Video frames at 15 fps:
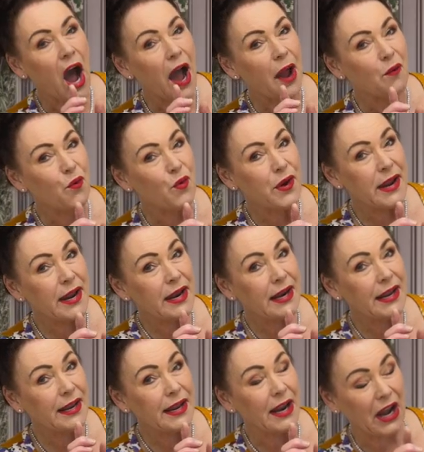I
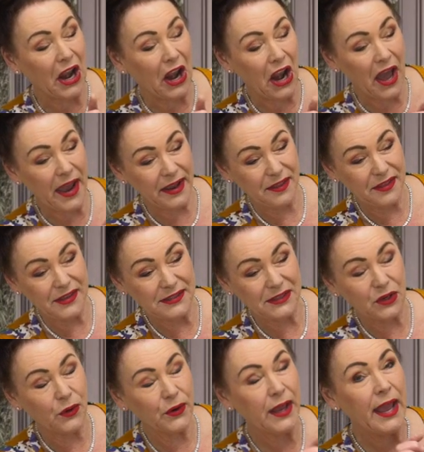really like this
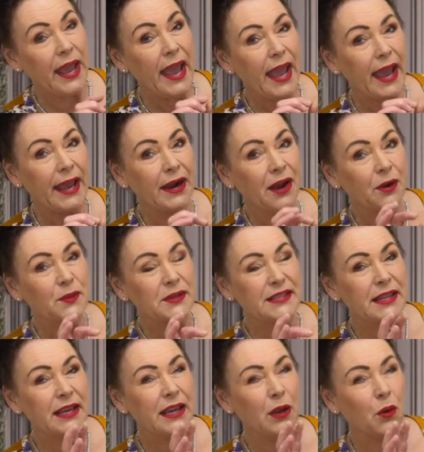look. And I was
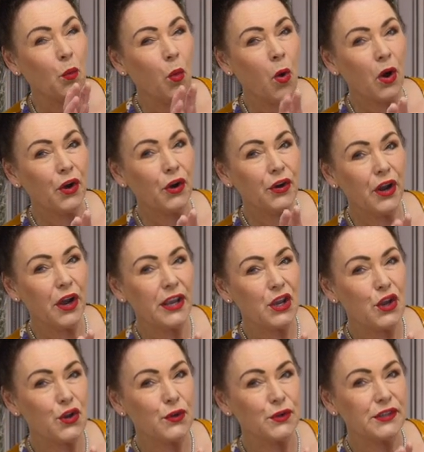thinking, what could I
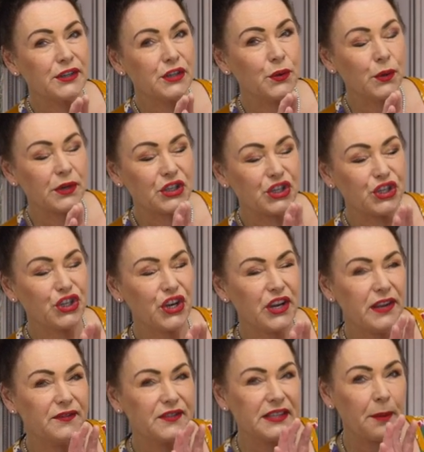use to
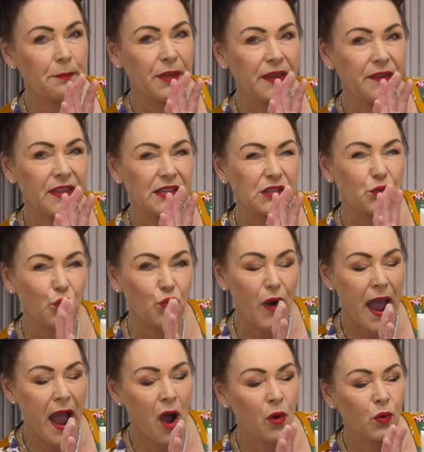achieve something that's
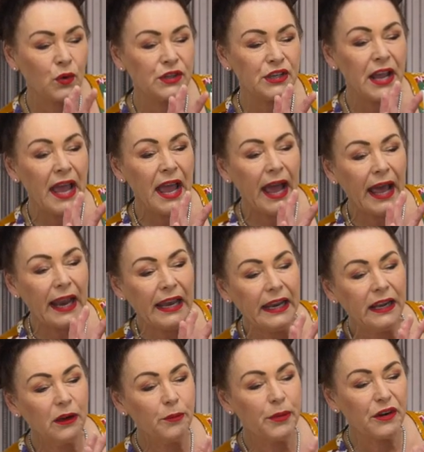round, a
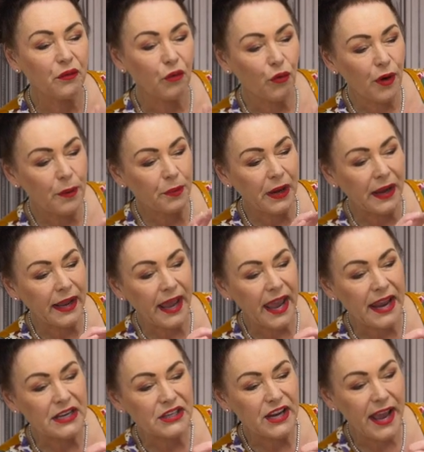little bit of rippling,
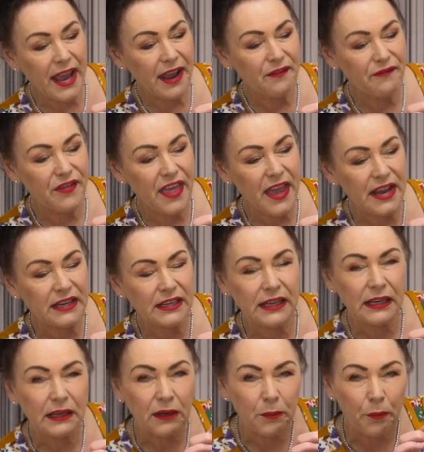and to have that
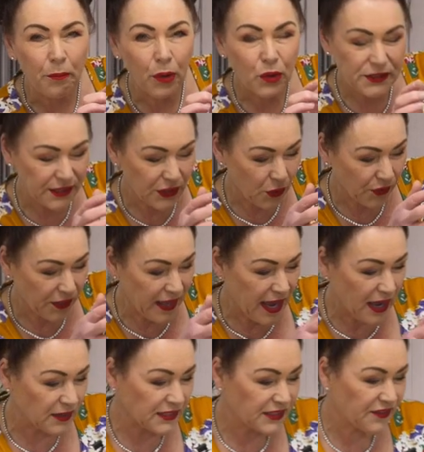little embossing on the
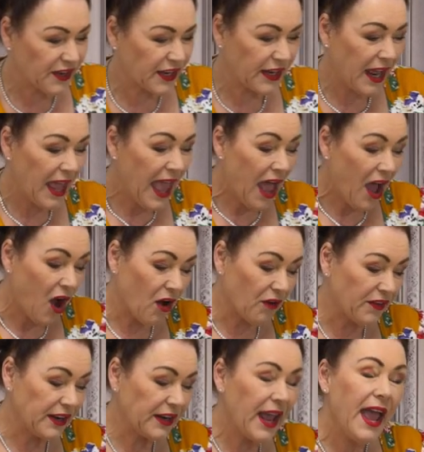outside of
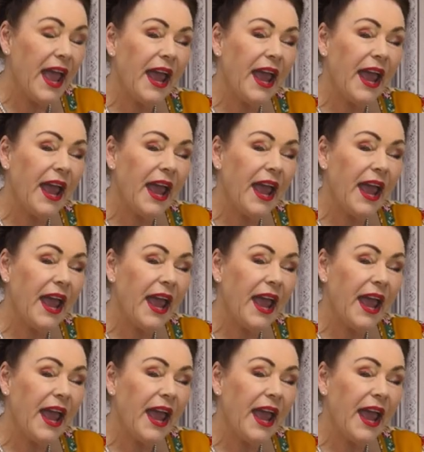it?